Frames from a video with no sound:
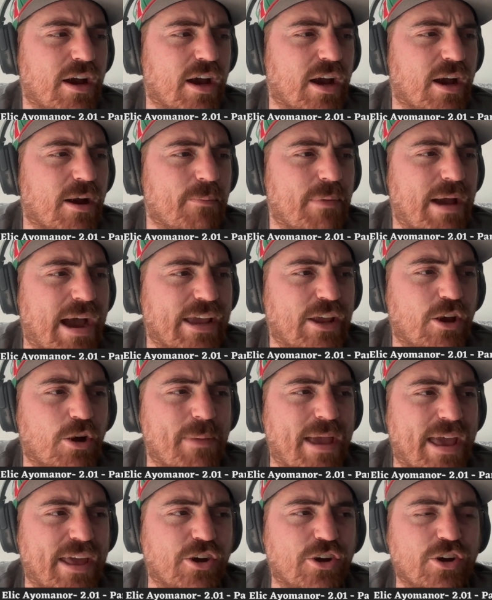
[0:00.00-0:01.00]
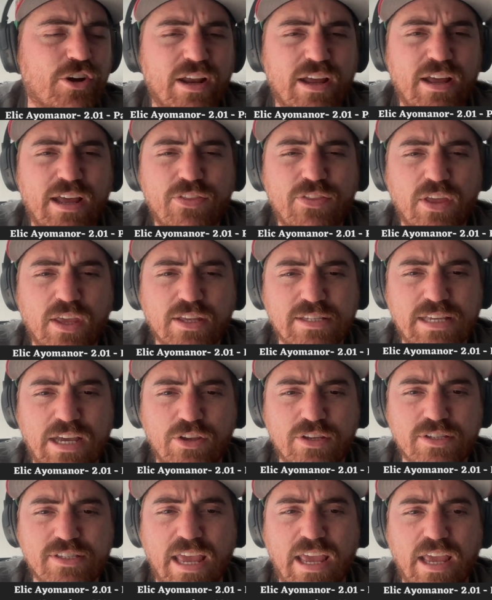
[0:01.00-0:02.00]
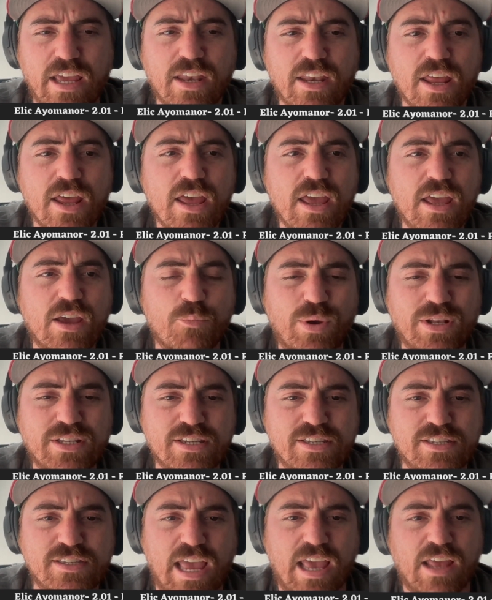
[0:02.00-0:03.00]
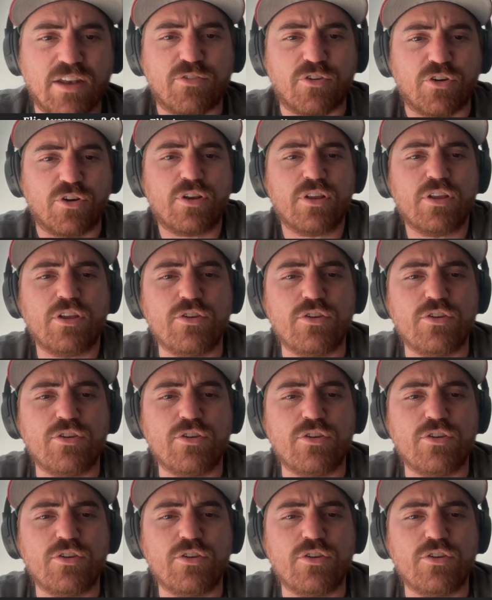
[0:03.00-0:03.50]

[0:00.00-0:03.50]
I think is how you say it, went to Stanford.